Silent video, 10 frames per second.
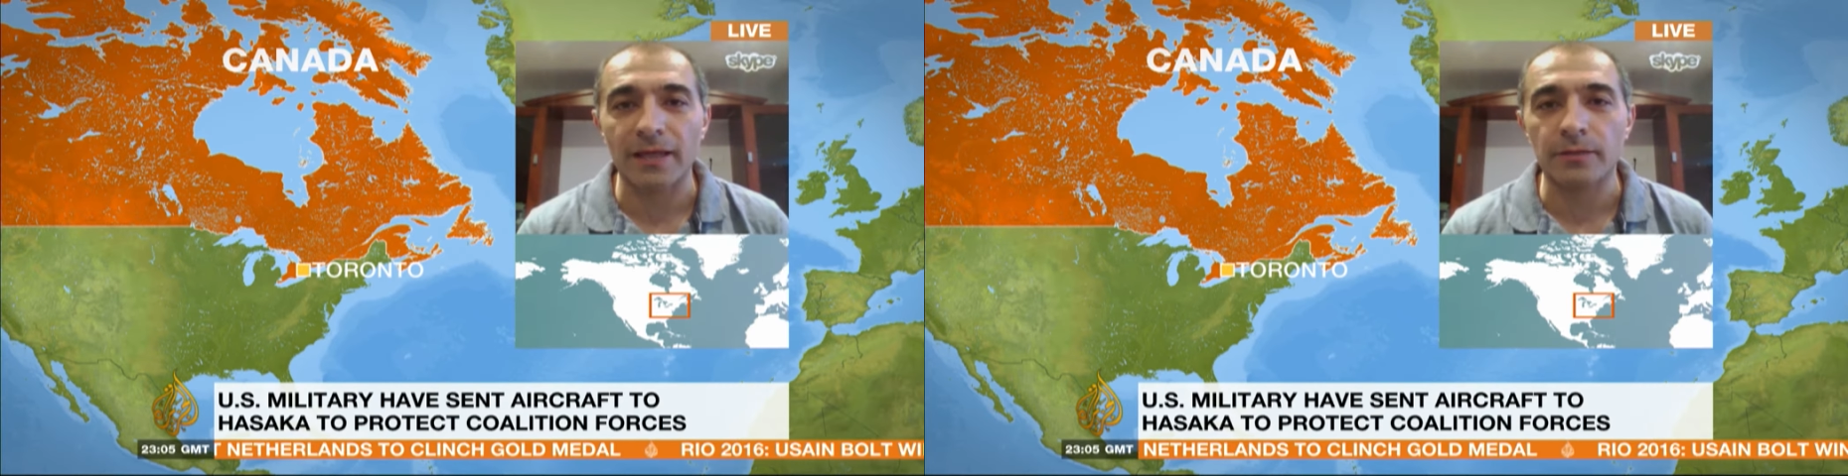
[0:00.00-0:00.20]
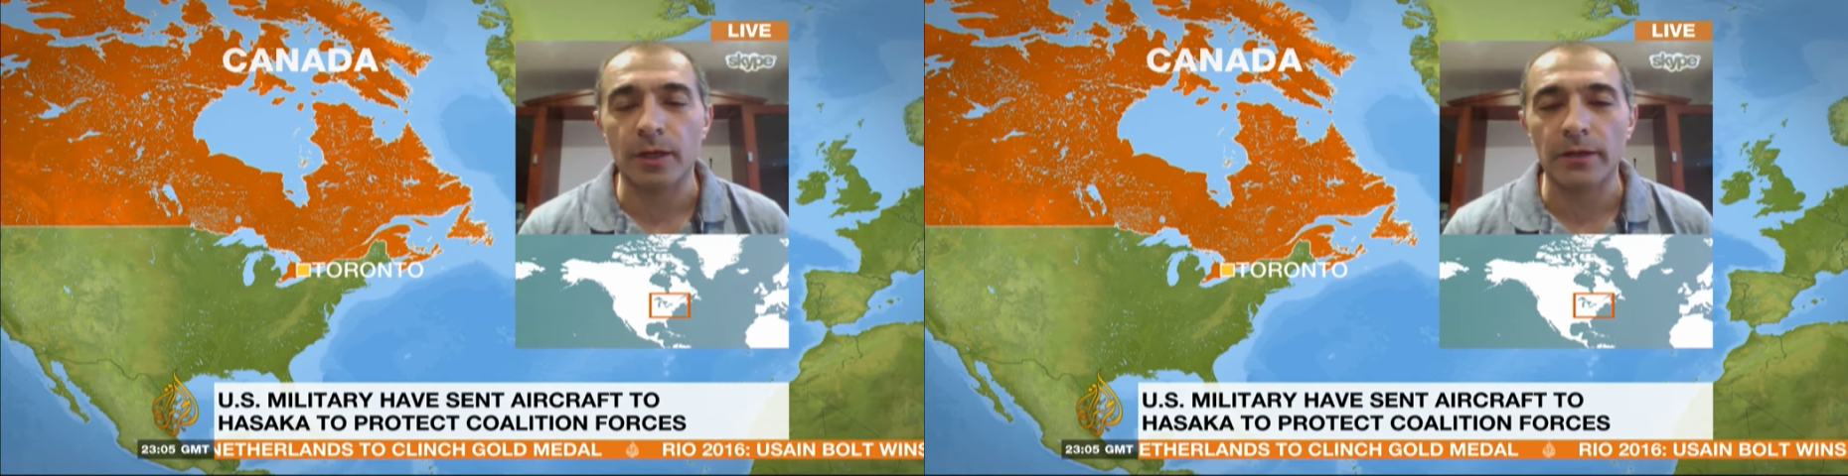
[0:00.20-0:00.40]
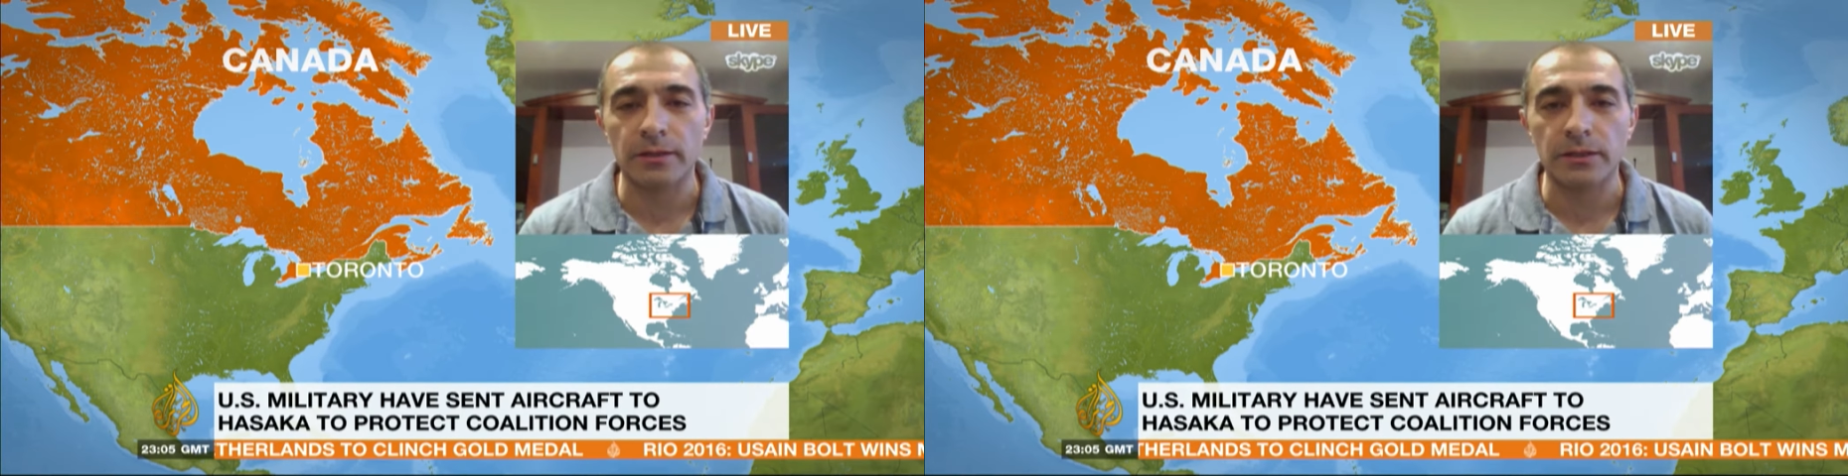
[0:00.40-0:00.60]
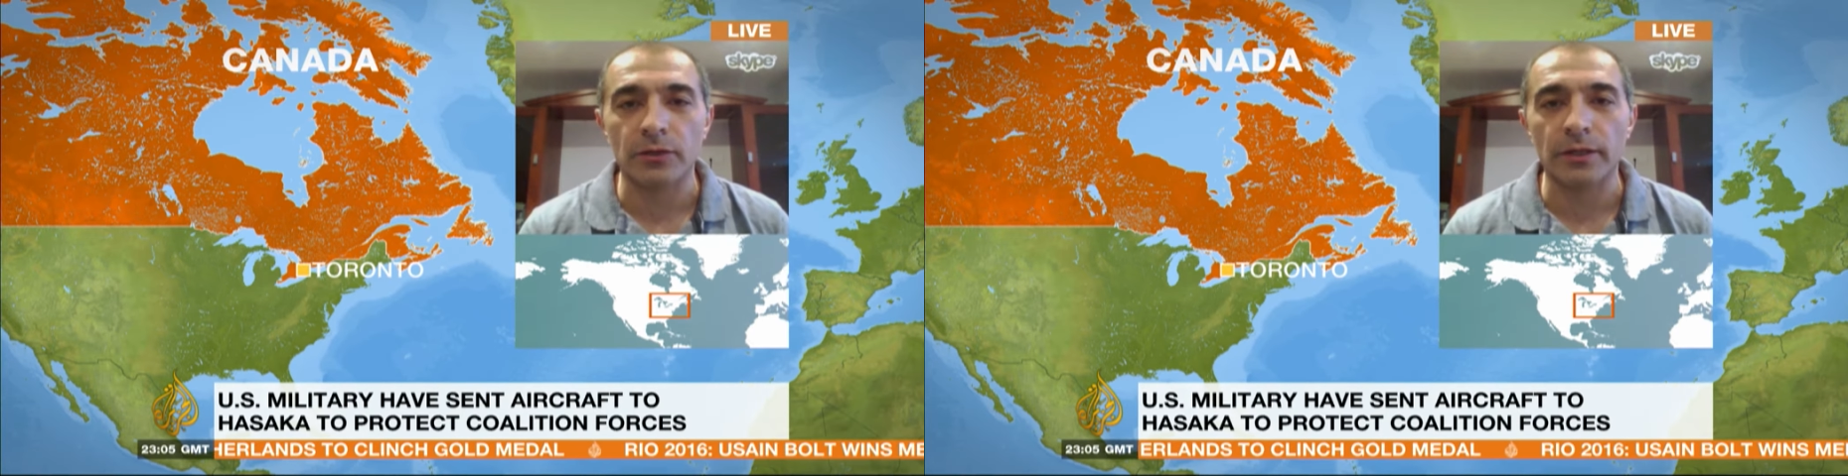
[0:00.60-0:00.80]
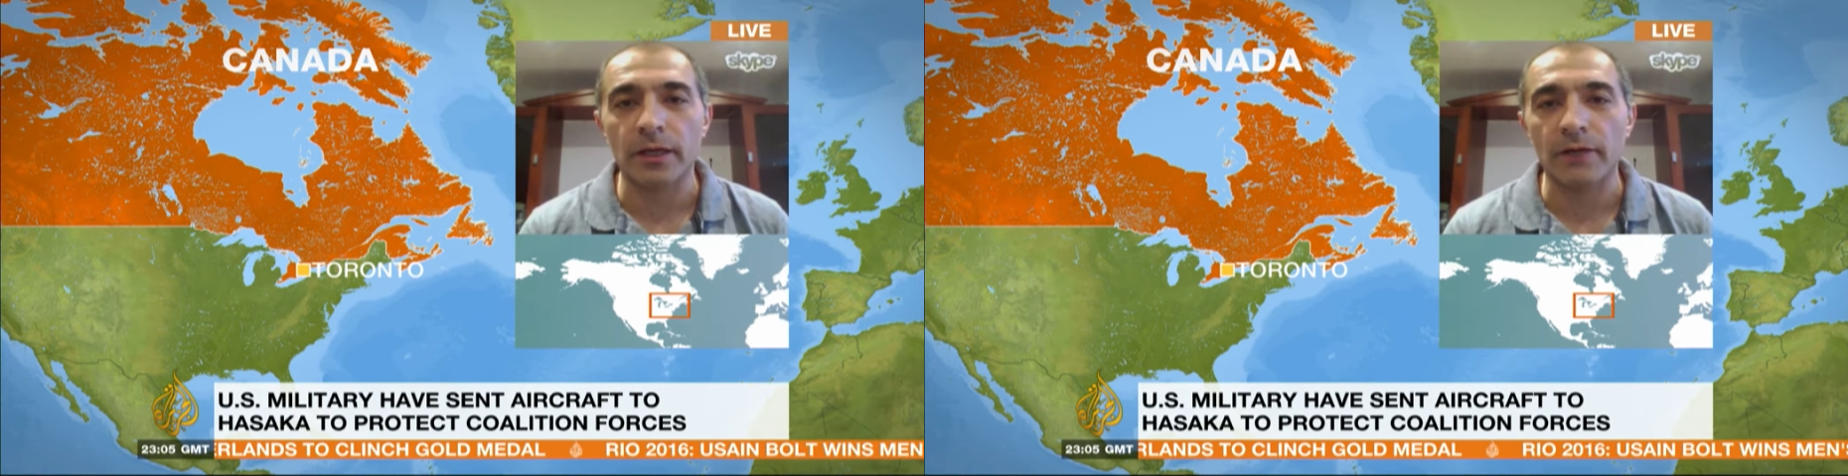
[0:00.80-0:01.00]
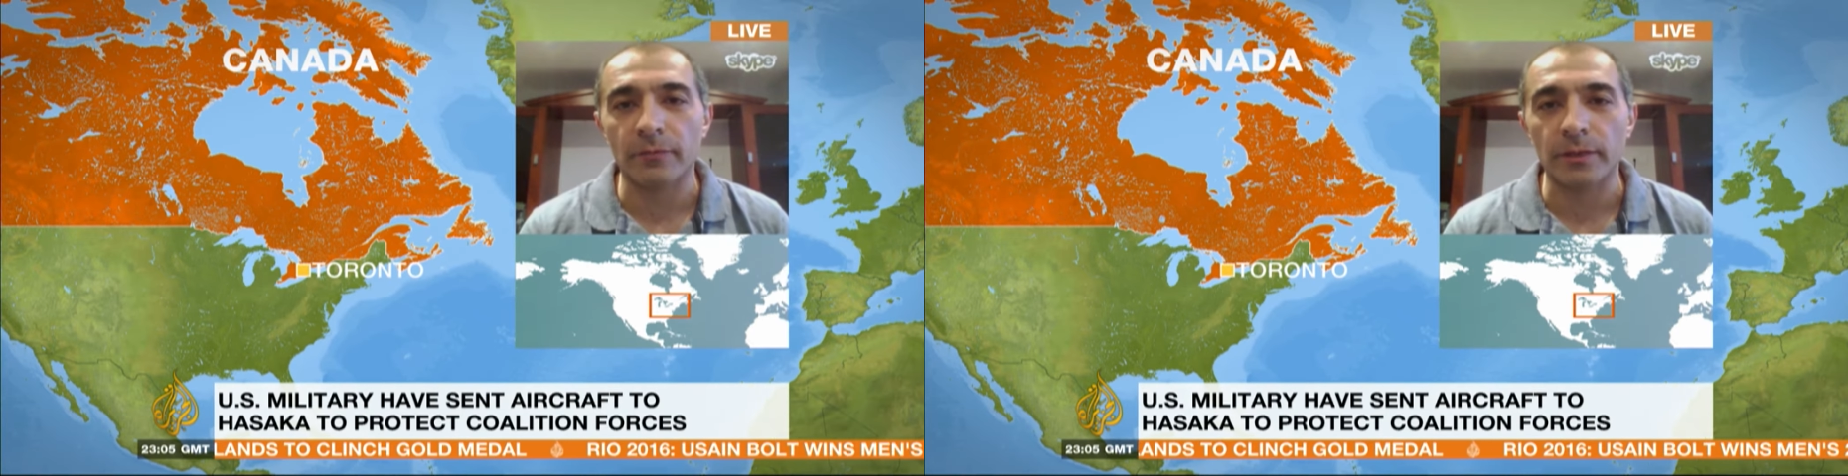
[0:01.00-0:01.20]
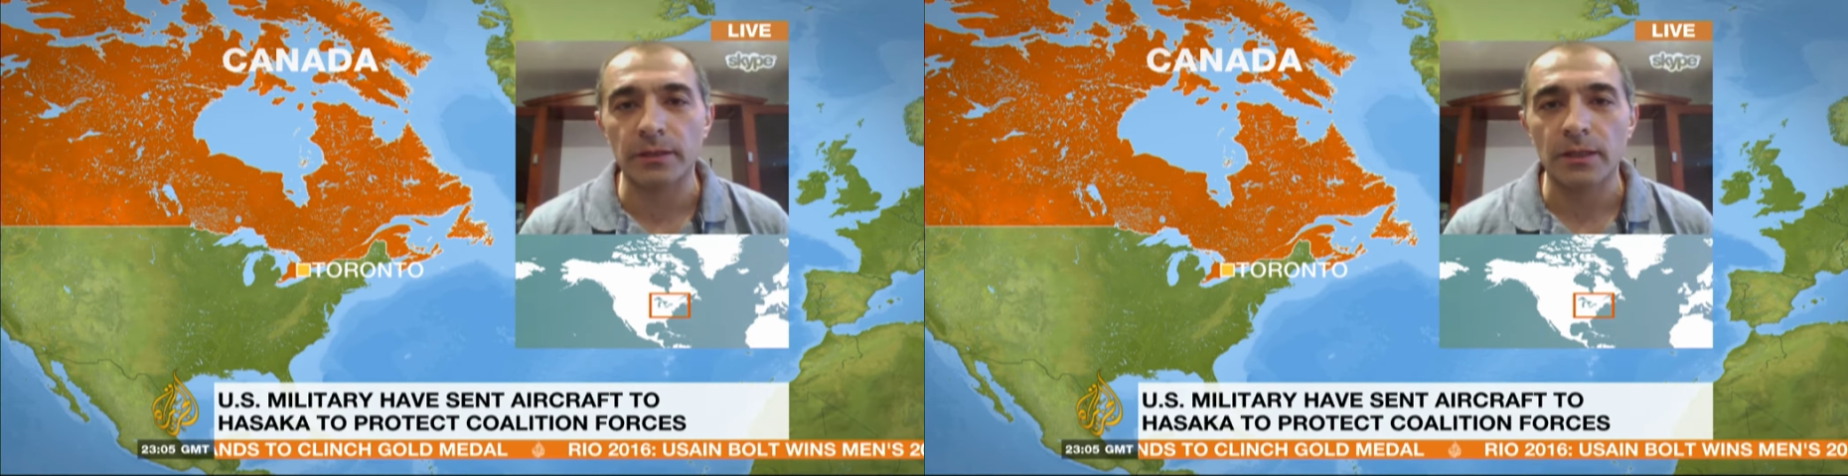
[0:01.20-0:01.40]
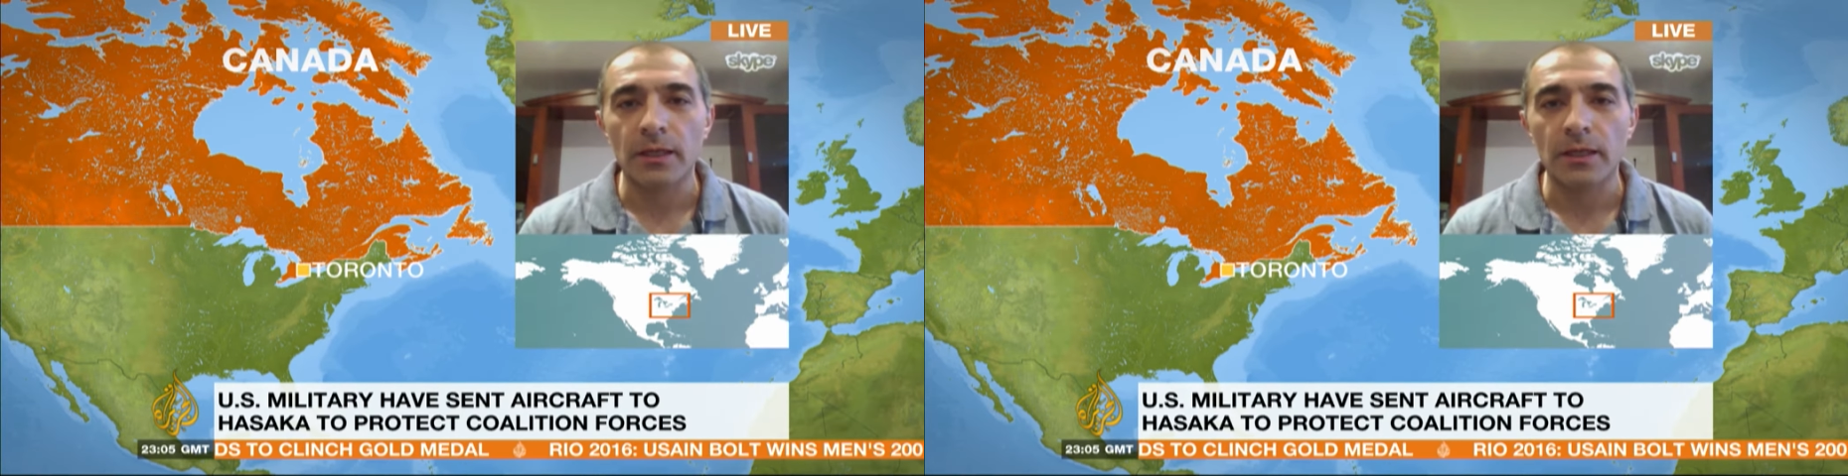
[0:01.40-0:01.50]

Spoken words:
by the Syrian government.